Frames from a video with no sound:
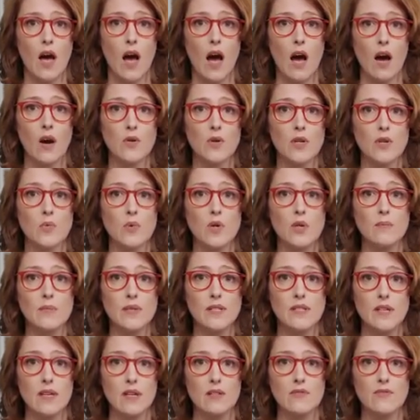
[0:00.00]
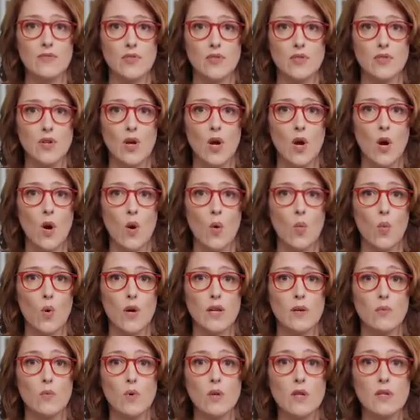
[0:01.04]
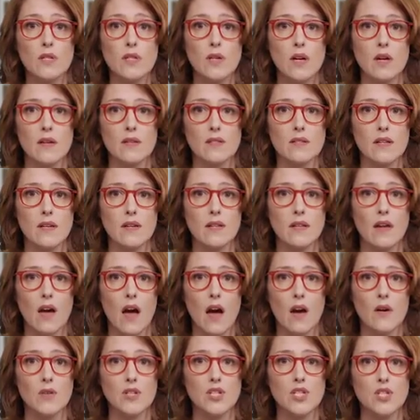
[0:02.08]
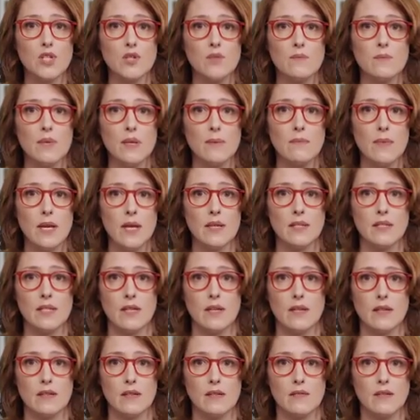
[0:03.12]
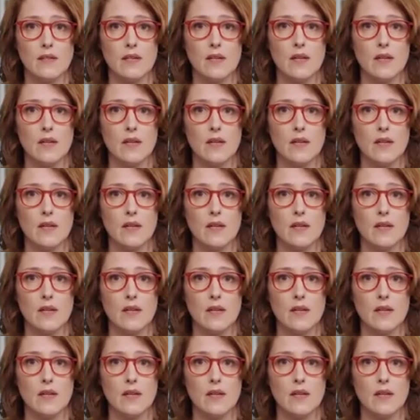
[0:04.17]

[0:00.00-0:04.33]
how it will be delivered, what it will cost, and how it should be maintained.